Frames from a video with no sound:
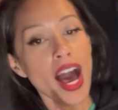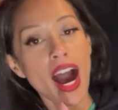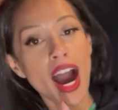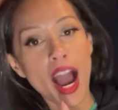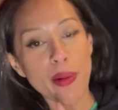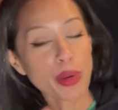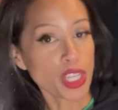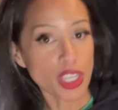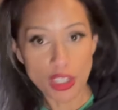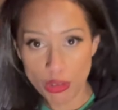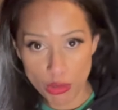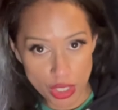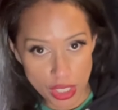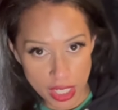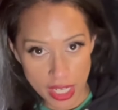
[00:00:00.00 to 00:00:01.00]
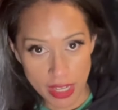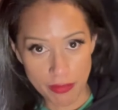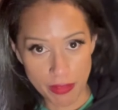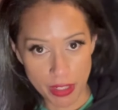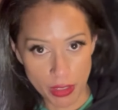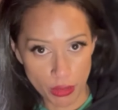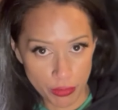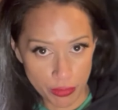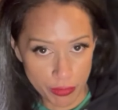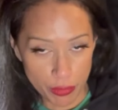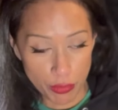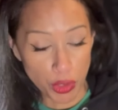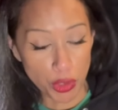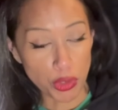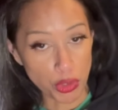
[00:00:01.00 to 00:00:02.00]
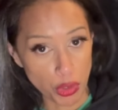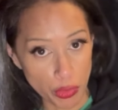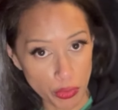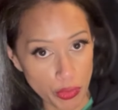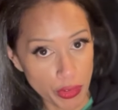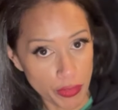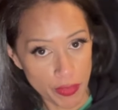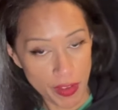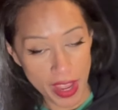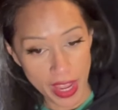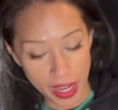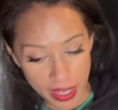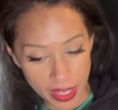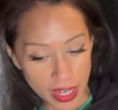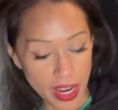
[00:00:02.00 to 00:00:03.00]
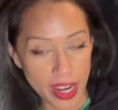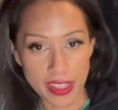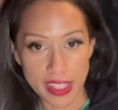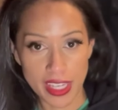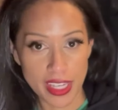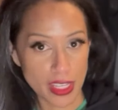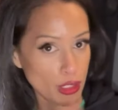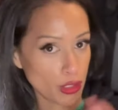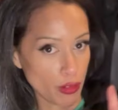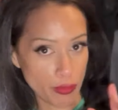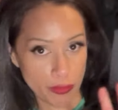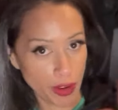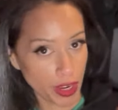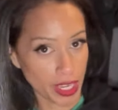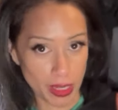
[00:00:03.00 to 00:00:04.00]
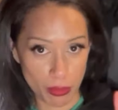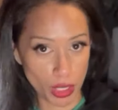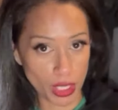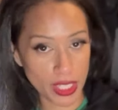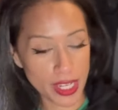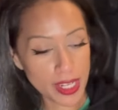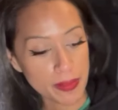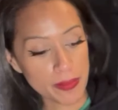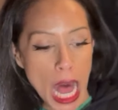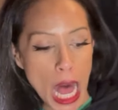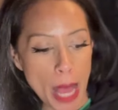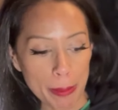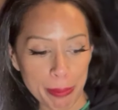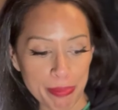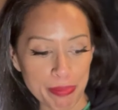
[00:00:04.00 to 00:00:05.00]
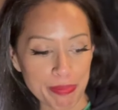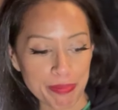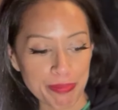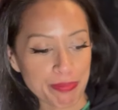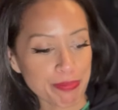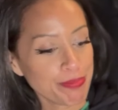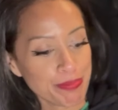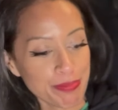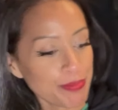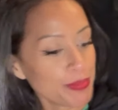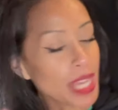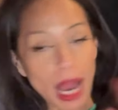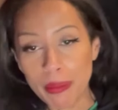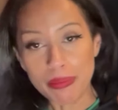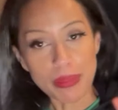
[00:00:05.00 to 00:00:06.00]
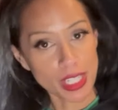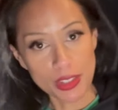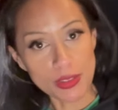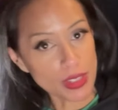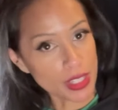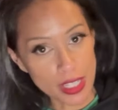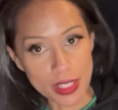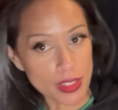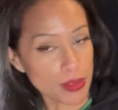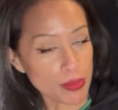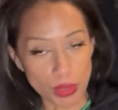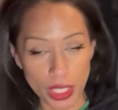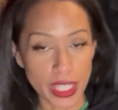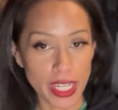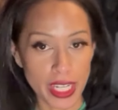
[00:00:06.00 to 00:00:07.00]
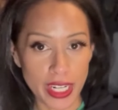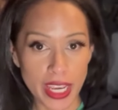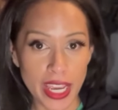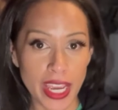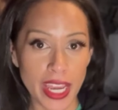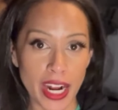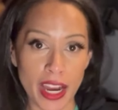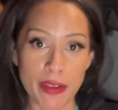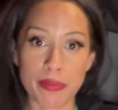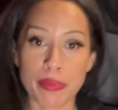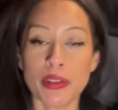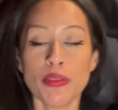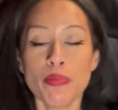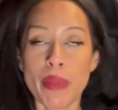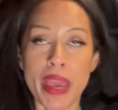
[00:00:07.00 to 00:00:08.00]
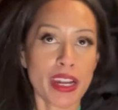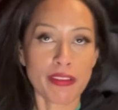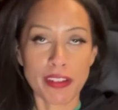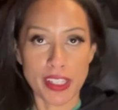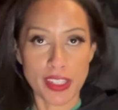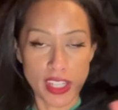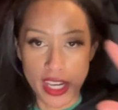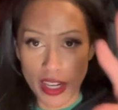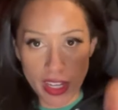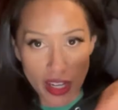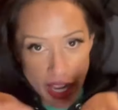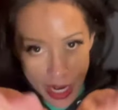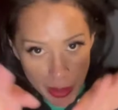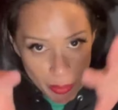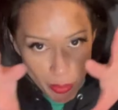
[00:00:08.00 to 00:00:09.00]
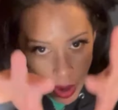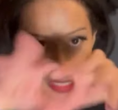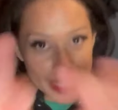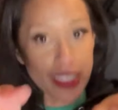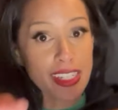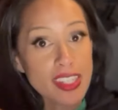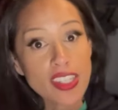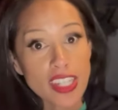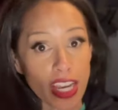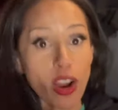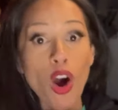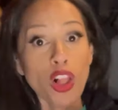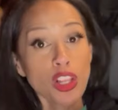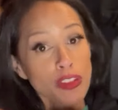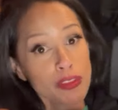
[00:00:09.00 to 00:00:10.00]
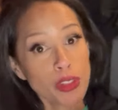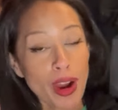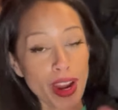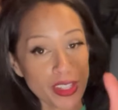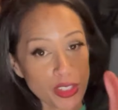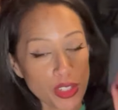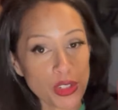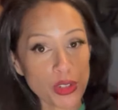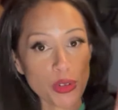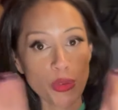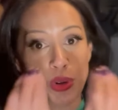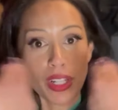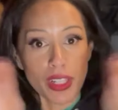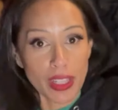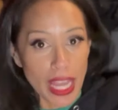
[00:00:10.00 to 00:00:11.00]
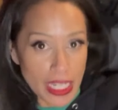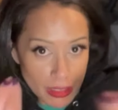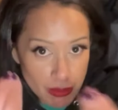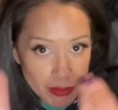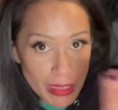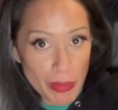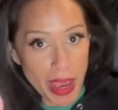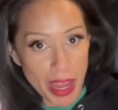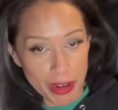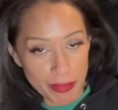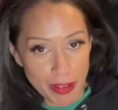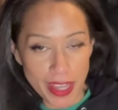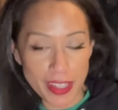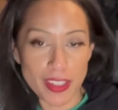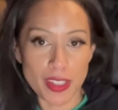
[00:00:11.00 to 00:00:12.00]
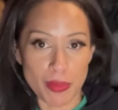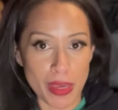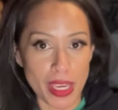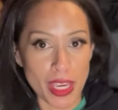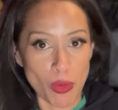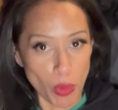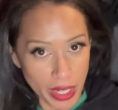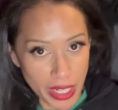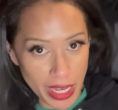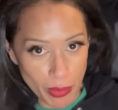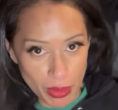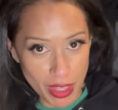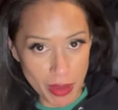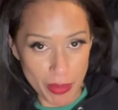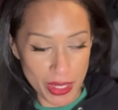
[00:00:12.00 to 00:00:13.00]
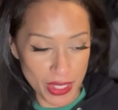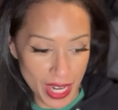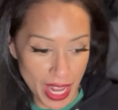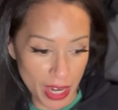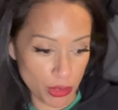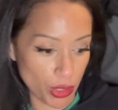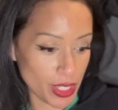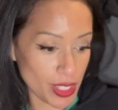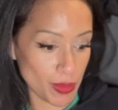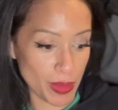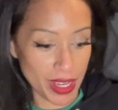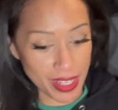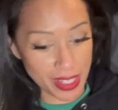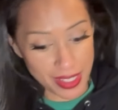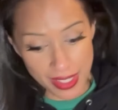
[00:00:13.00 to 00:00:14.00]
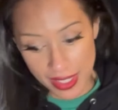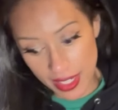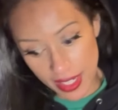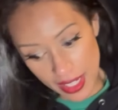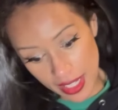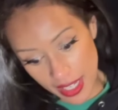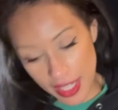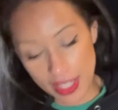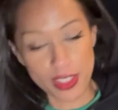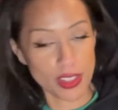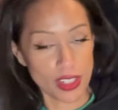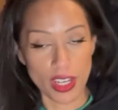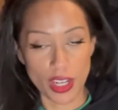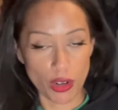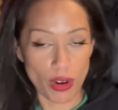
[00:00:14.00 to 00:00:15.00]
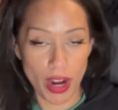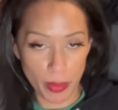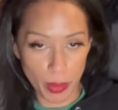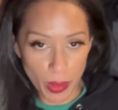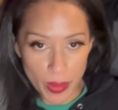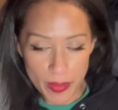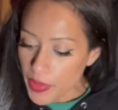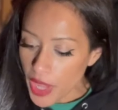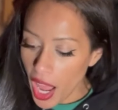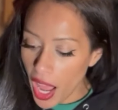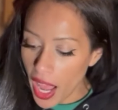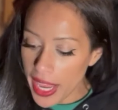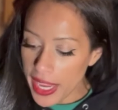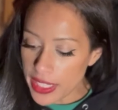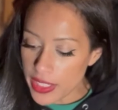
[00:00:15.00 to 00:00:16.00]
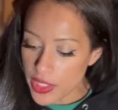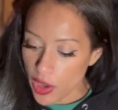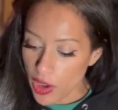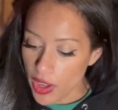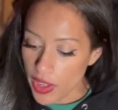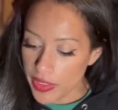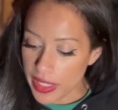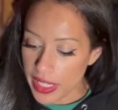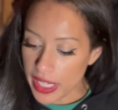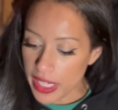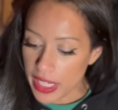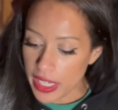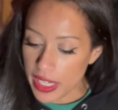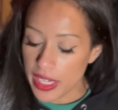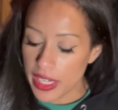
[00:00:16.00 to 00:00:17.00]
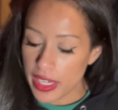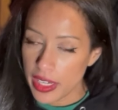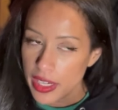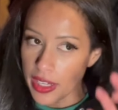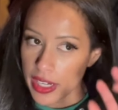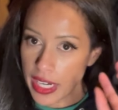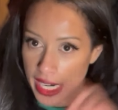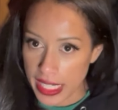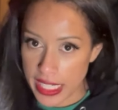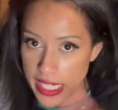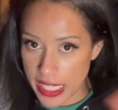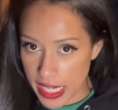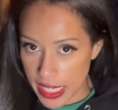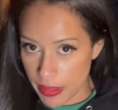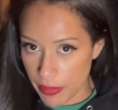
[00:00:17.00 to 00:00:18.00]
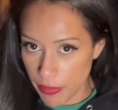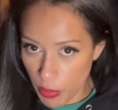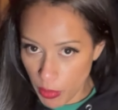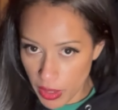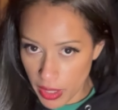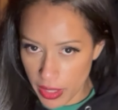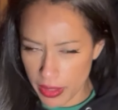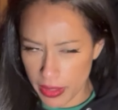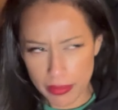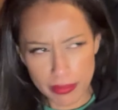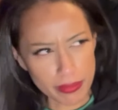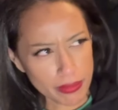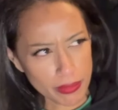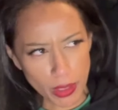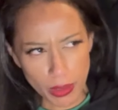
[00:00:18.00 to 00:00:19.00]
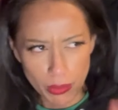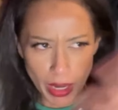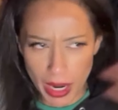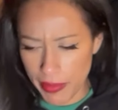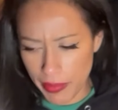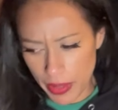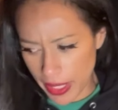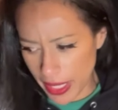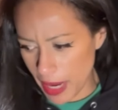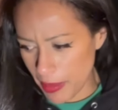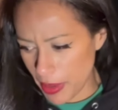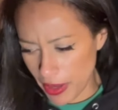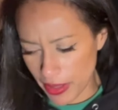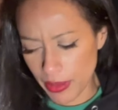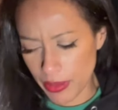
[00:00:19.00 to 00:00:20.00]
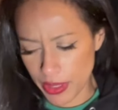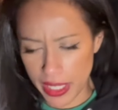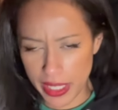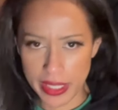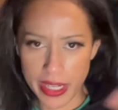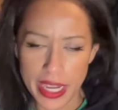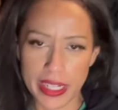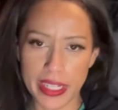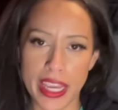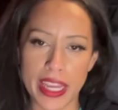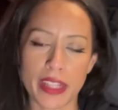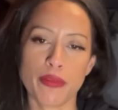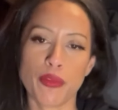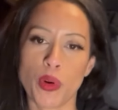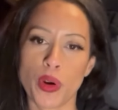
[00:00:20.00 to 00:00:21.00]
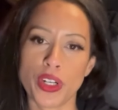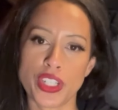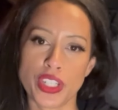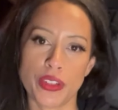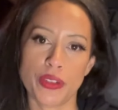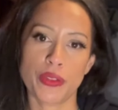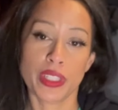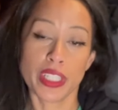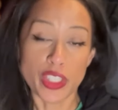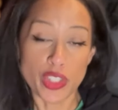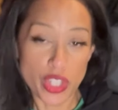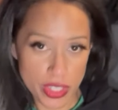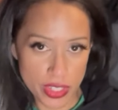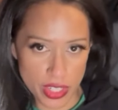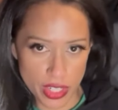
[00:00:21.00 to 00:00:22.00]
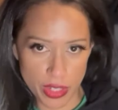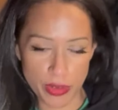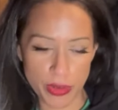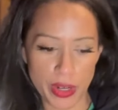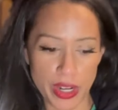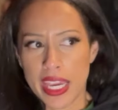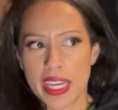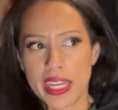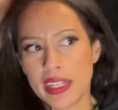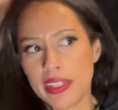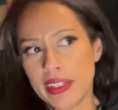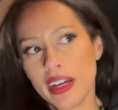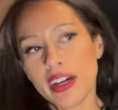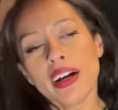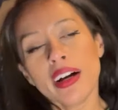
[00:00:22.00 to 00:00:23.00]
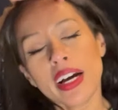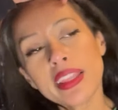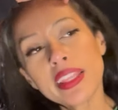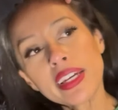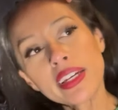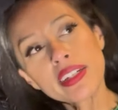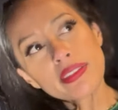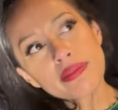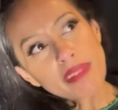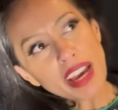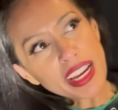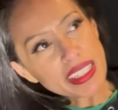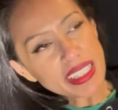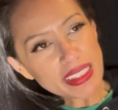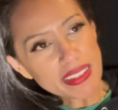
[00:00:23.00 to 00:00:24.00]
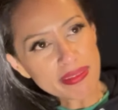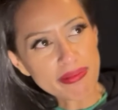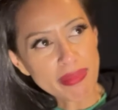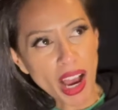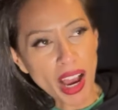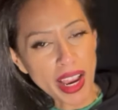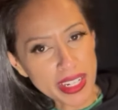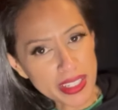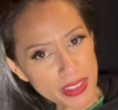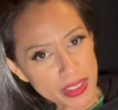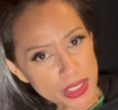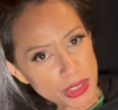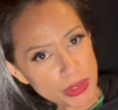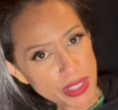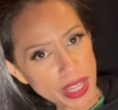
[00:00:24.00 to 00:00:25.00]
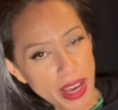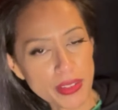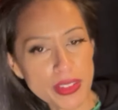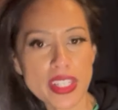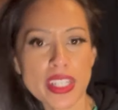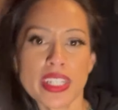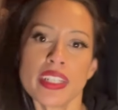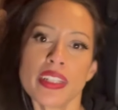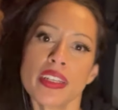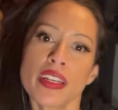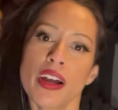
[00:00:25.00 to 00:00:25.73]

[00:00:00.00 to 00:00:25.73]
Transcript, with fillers: I'm a huge Denis Villeneuve fan. I think he's fucking brilliant. Yeah, he's brilliant. And I've been manifesting and I'm enlisting all of you guys to collectively manifest me working with him as an actress because he's incredible. I saw the 1984 or whenever it came out, I think it was 84 Dune, Lynch's Dune in I think 99 or 2000.